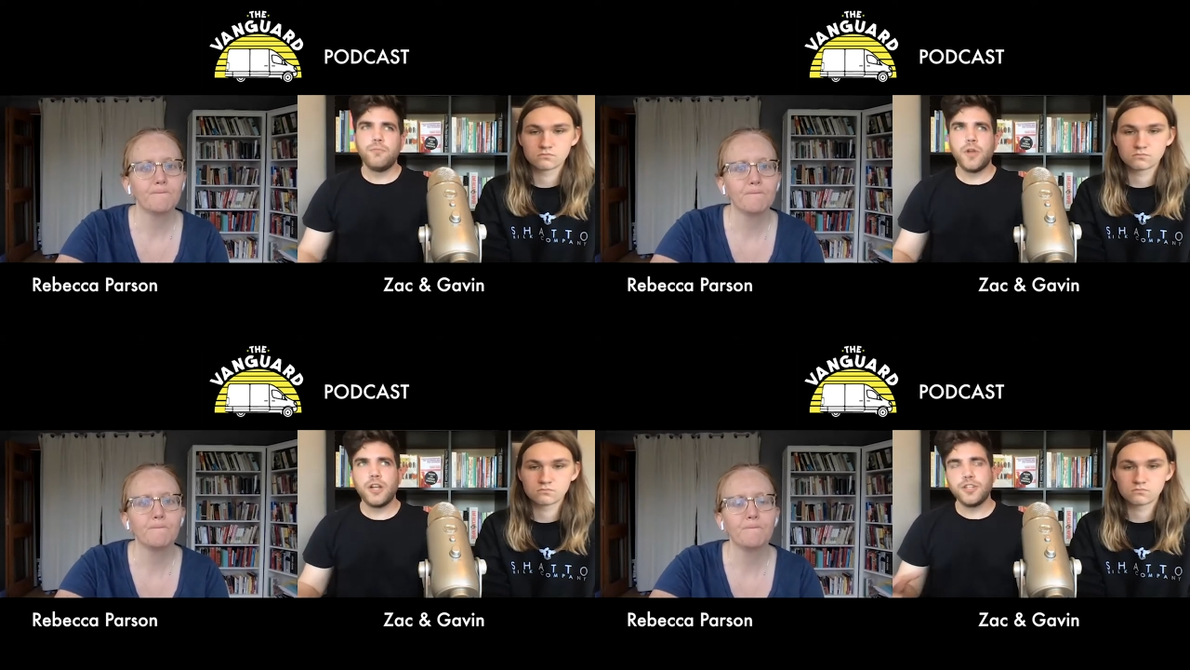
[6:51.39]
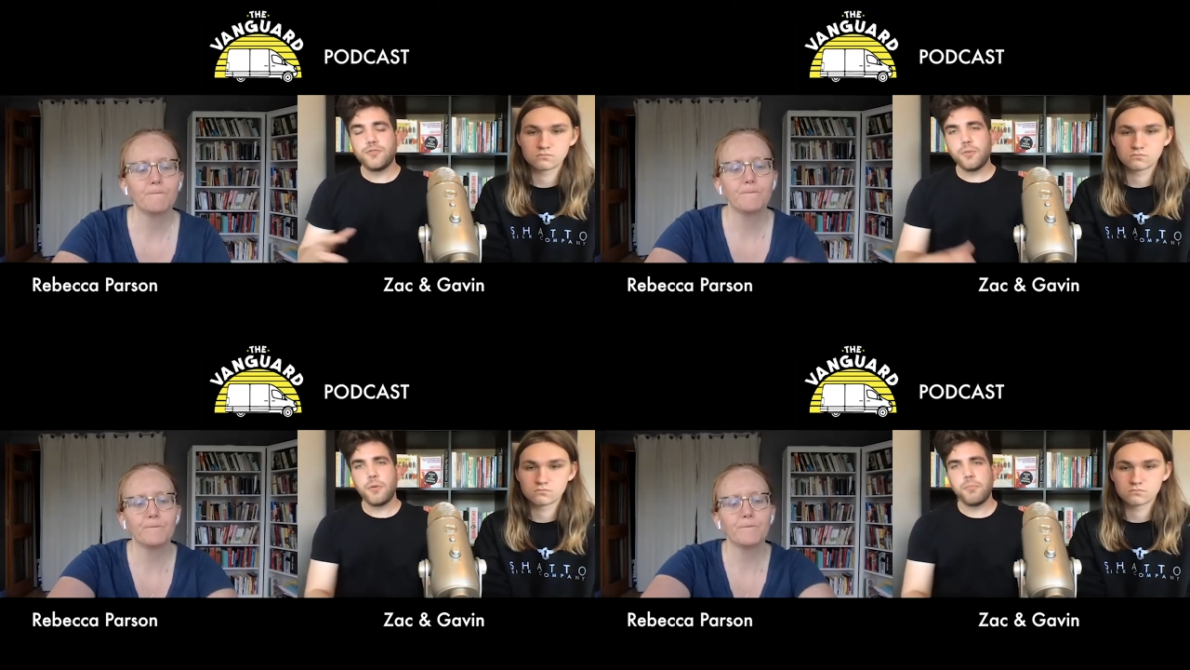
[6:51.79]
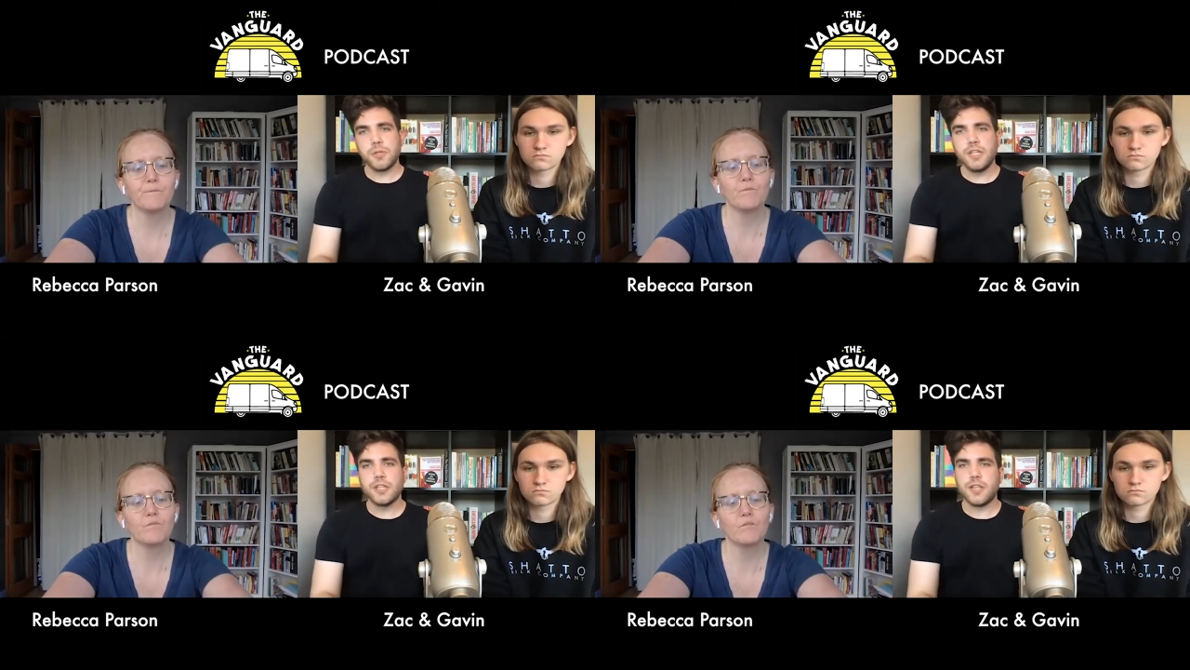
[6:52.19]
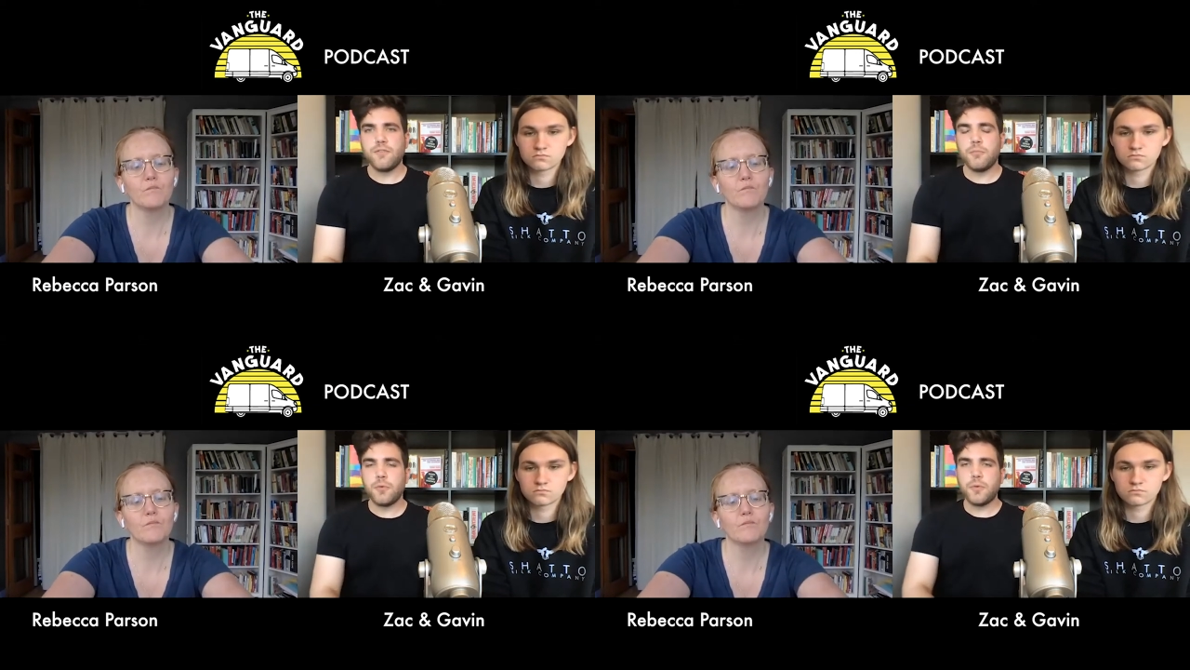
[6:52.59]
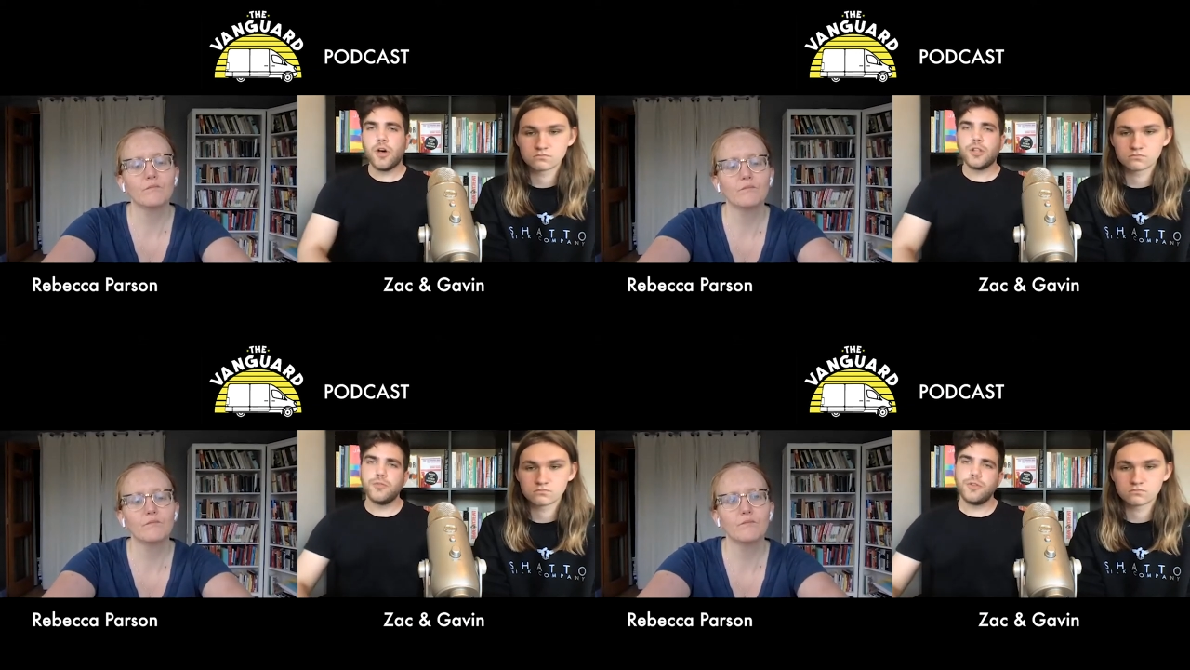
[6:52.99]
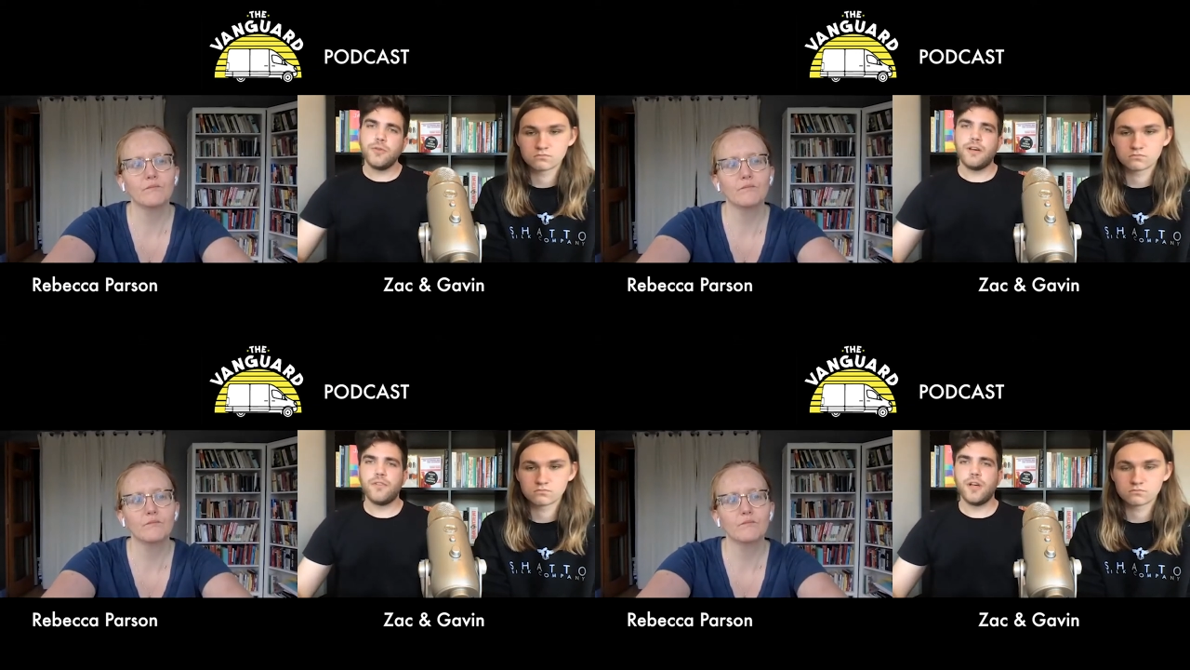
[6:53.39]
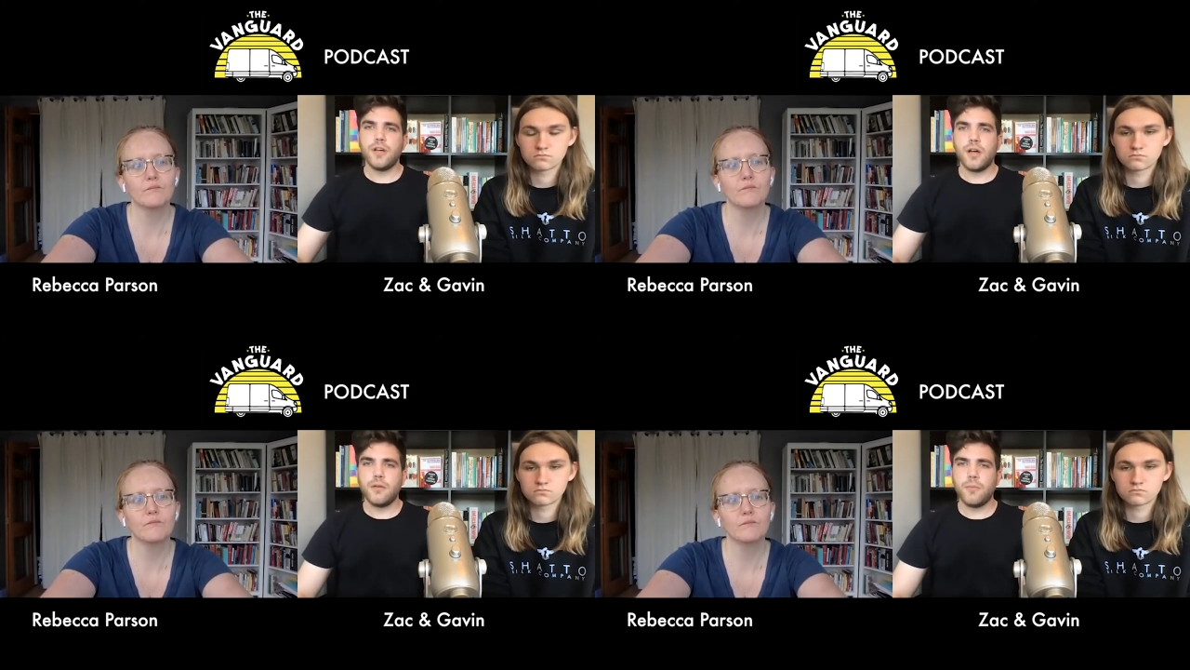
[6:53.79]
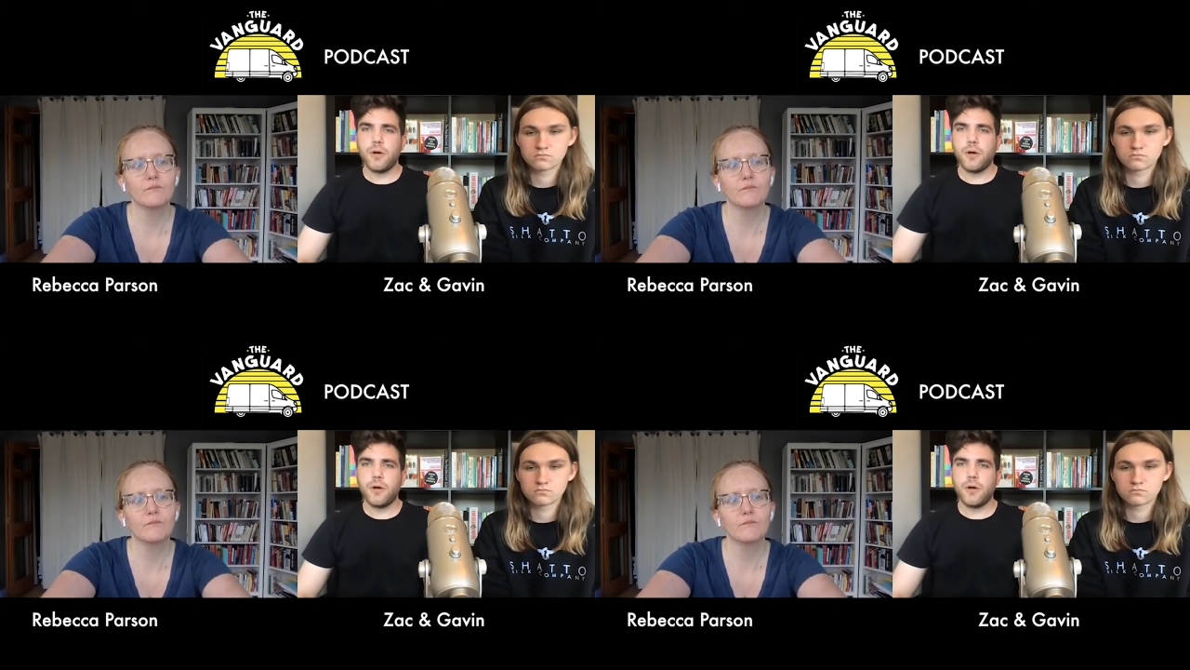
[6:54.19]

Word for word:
Speaker 1: not just from a police level, but we also do have a, a,